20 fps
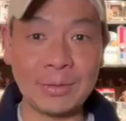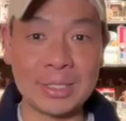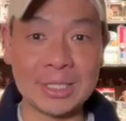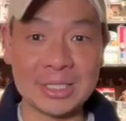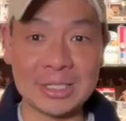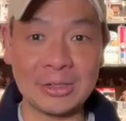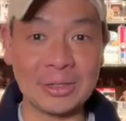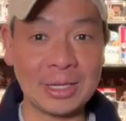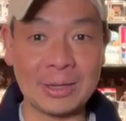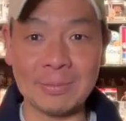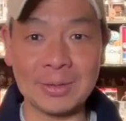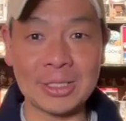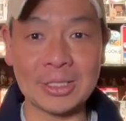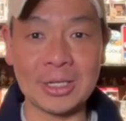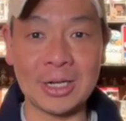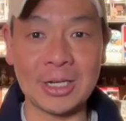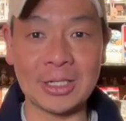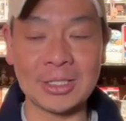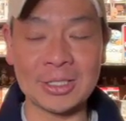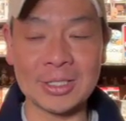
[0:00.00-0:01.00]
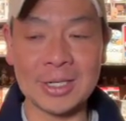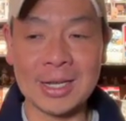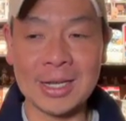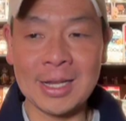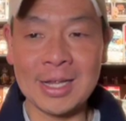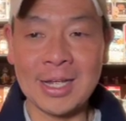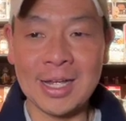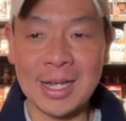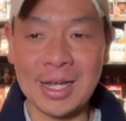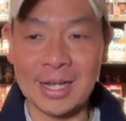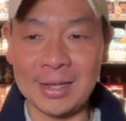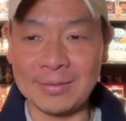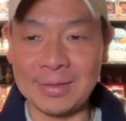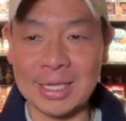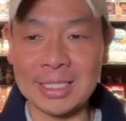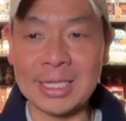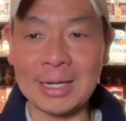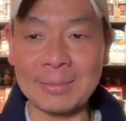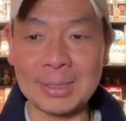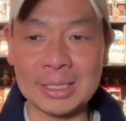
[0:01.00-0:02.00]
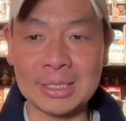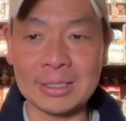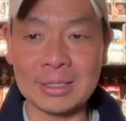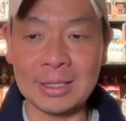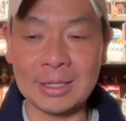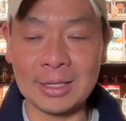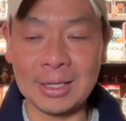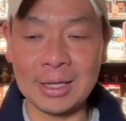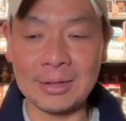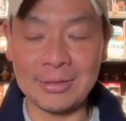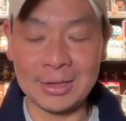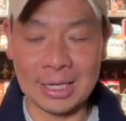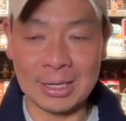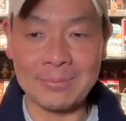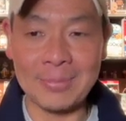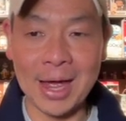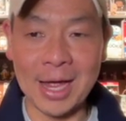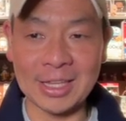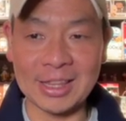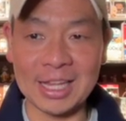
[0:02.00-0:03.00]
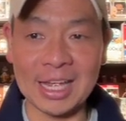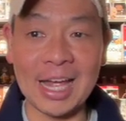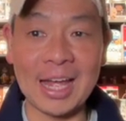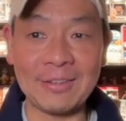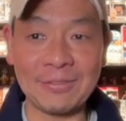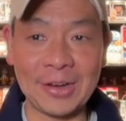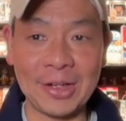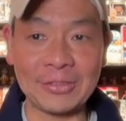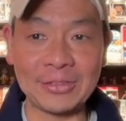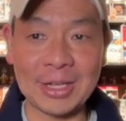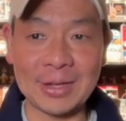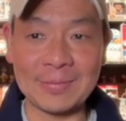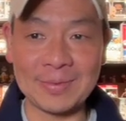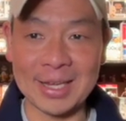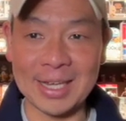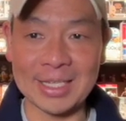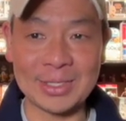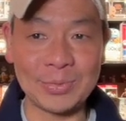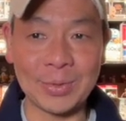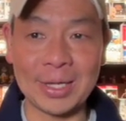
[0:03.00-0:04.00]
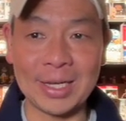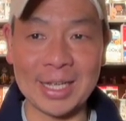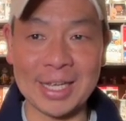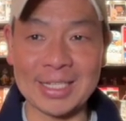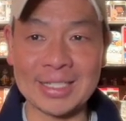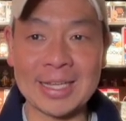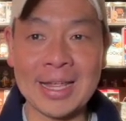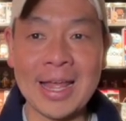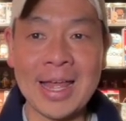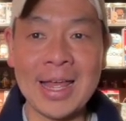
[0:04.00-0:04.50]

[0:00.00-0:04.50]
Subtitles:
still keep in touch. That's how much of an impact they have left on me, as well as